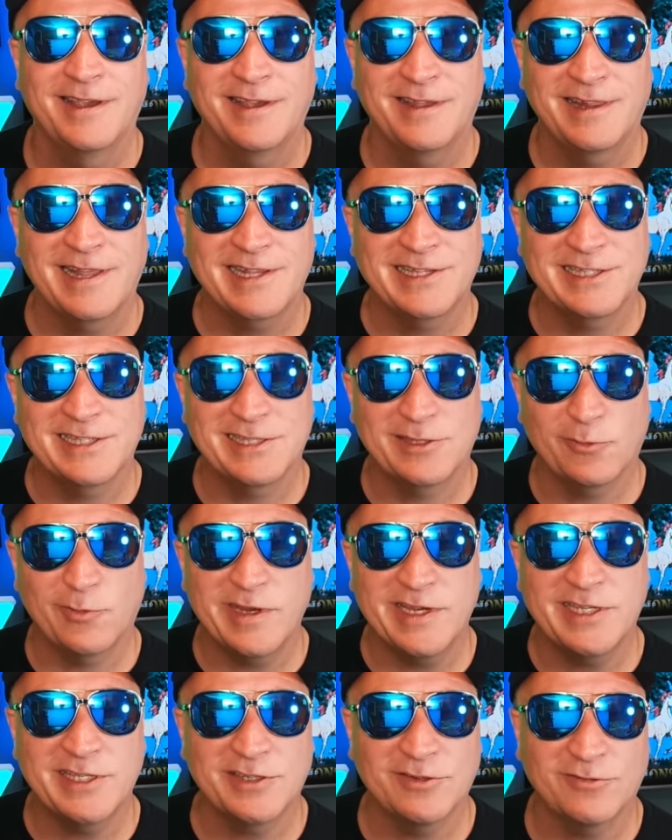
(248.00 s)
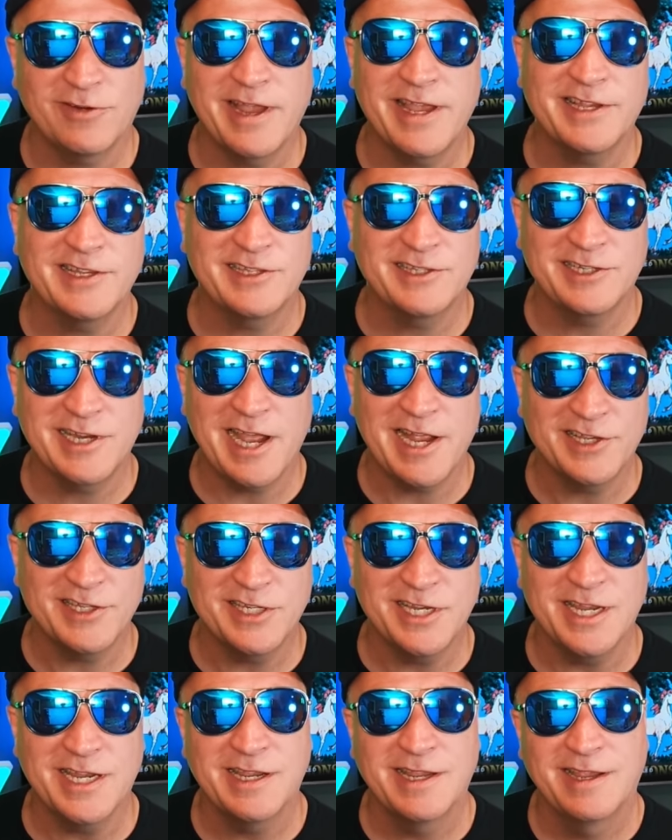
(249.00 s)
That's 3 strikes,
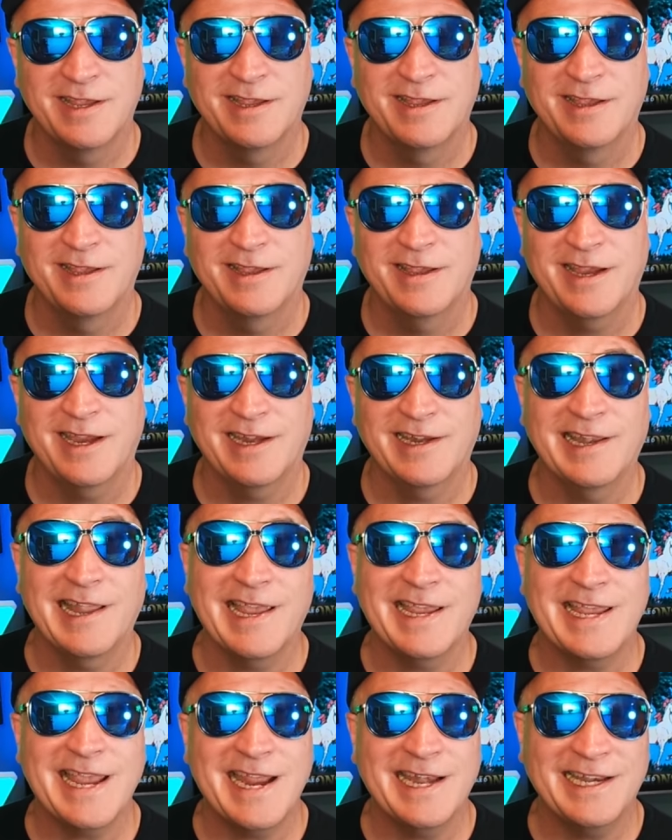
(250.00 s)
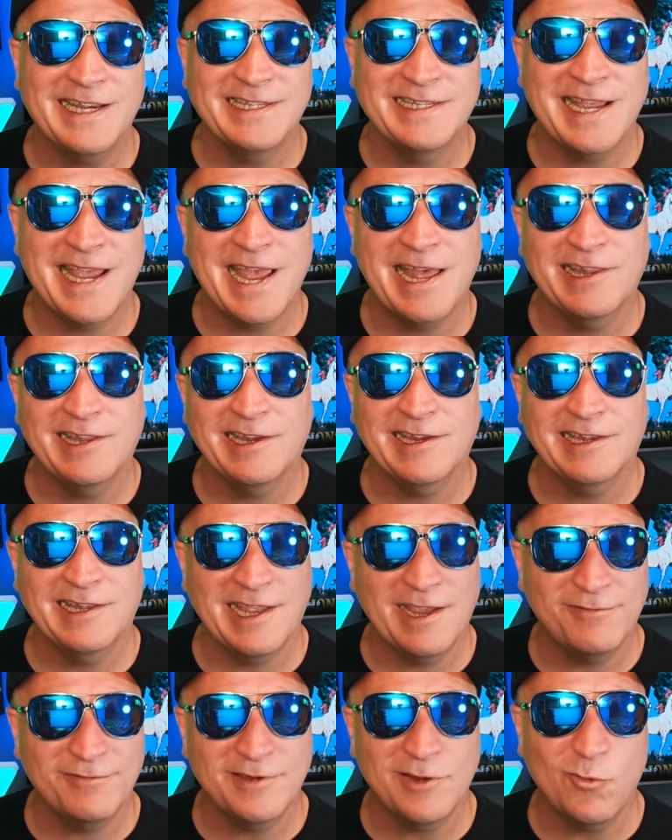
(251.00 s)
Chachi. And like any talent
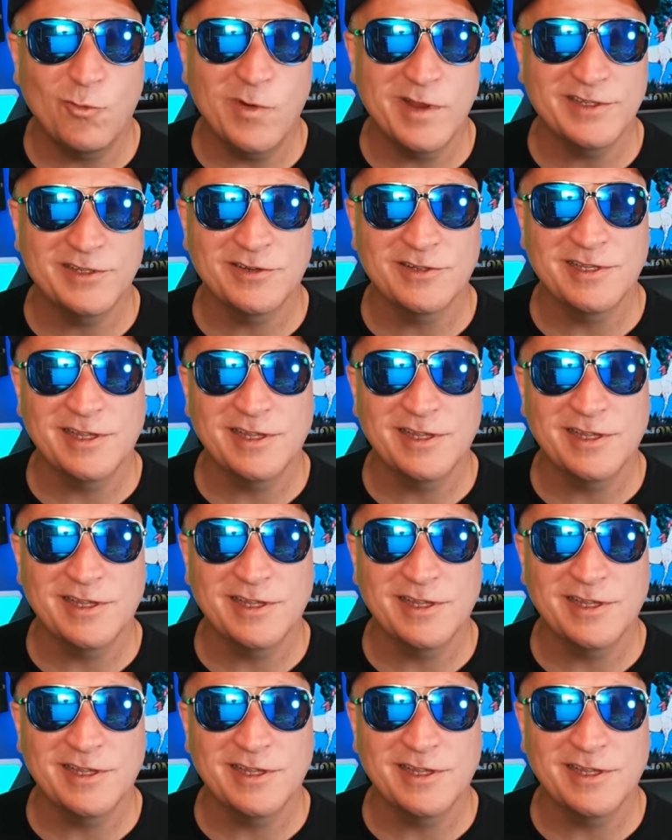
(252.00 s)
left at Wizards